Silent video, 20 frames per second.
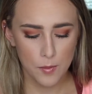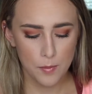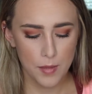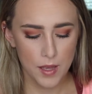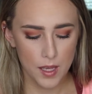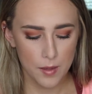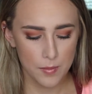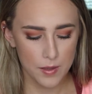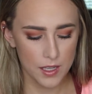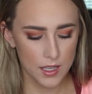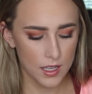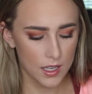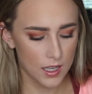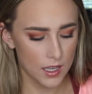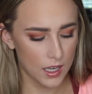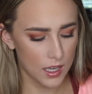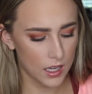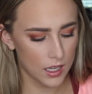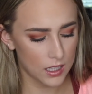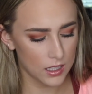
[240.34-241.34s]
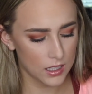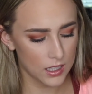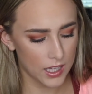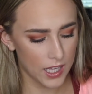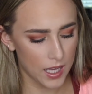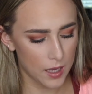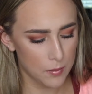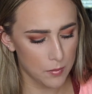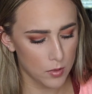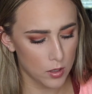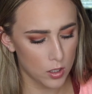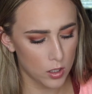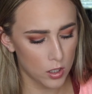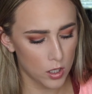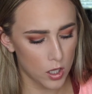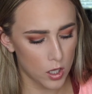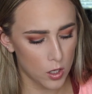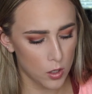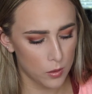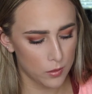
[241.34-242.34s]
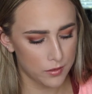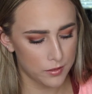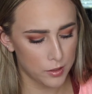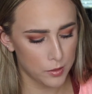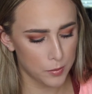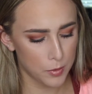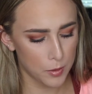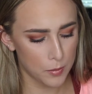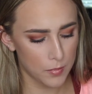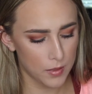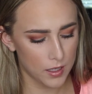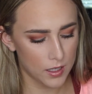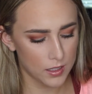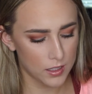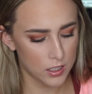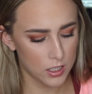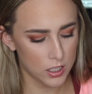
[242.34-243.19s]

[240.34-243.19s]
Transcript: a baby Glam Glow Super Mud